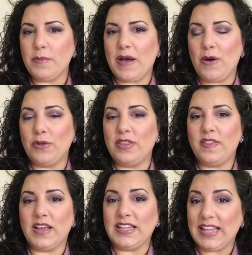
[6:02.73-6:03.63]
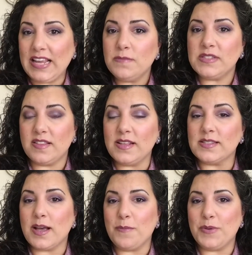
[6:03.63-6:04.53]
about the claims that these
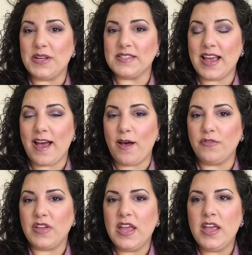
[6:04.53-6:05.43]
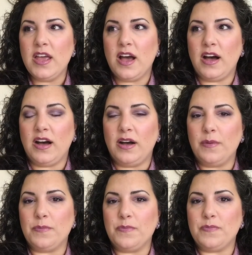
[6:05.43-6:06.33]
companies have,
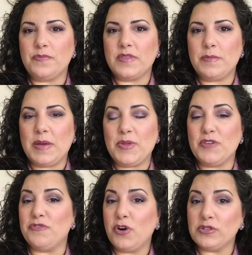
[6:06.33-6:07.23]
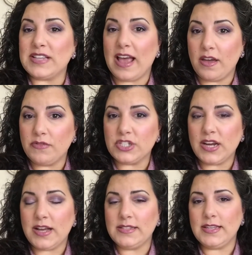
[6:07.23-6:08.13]
maybe the false
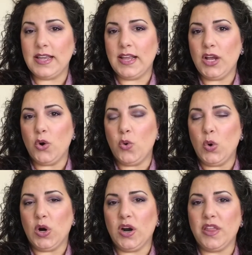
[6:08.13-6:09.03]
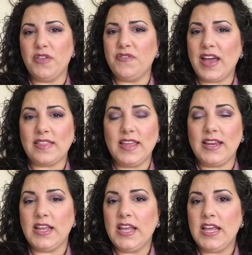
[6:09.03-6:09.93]
advertising, or the fact
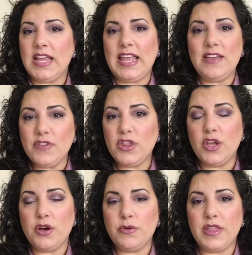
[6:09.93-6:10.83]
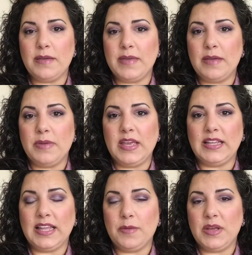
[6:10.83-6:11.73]
that even though they may be
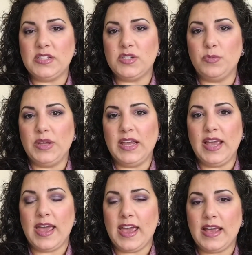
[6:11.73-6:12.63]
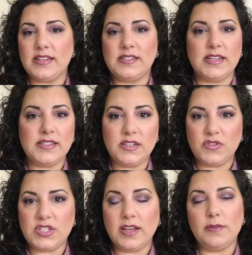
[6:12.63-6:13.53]
claiming to be a sensitive
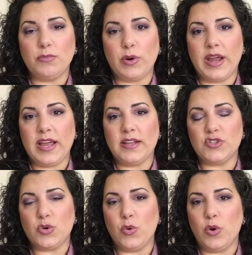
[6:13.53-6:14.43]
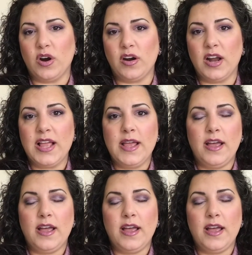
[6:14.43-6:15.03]
skin brand, or